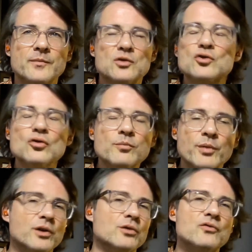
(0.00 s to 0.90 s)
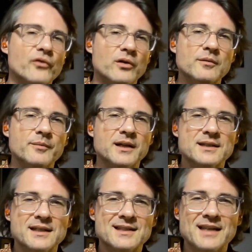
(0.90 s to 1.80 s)
super useful
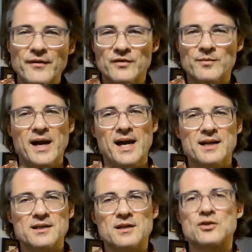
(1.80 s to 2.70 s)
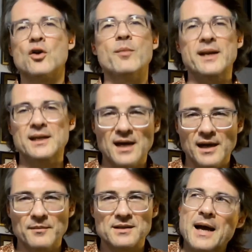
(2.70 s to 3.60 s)
because it saves my ass so many times.